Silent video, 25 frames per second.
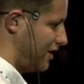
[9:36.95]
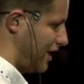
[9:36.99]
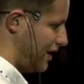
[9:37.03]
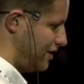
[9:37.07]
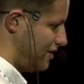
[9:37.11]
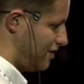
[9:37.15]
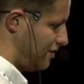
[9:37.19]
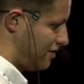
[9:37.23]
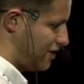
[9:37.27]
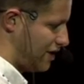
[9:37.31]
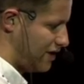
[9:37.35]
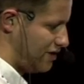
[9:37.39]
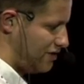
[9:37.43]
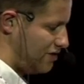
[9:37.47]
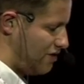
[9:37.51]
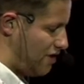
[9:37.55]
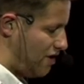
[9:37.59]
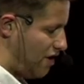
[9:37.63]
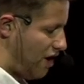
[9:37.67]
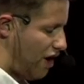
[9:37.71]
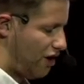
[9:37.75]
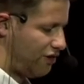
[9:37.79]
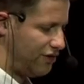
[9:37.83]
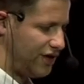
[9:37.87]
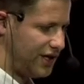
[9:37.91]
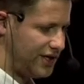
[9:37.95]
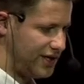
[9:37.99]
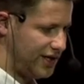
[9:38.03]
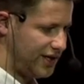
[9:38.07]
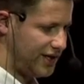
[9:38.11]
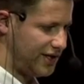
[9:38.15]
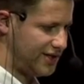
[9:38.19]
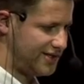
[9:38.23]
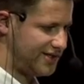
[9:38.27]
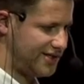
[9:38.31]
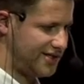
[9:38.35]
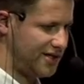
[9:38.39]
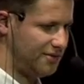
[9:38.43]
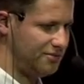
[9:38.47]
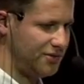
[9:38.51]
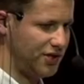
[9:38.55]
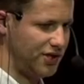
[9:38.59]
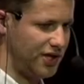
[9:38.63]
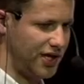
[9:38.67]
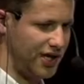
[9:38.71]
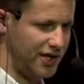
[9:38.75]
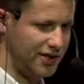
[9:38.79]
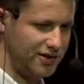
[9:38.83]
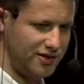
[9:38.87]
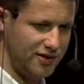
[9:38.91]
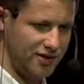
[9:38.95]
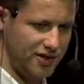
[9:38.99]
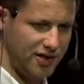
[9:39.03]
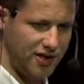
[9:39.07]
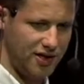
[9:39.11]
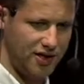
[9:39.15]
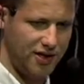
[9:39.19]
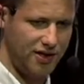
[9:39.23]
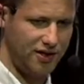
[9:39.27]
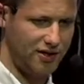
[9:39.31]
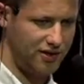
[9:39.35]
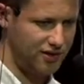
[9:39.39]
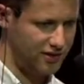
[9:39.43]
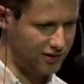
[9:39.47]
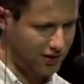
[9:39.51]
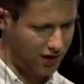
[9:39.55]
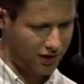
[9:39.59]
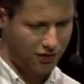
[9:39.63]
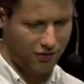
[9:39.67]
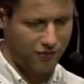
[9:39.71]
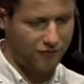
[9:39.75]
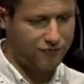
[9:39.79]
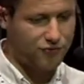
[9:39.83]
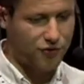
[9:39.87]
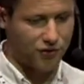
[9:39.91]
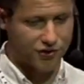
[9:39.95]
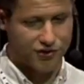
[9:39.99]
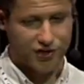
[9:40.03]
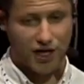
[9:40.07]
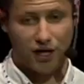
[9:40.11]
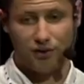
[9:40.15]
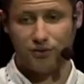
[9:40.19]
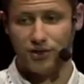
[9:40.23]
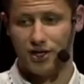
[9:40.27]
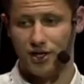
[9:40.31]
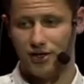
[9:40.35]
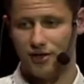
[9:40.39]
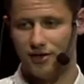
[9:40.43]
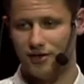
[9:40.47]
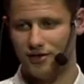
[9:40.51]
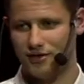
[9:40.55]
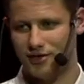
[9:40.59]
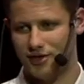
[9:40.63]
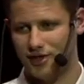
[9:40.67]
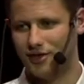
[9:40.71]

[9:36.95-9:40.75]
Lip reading: And you can already simulate the, of course, audio.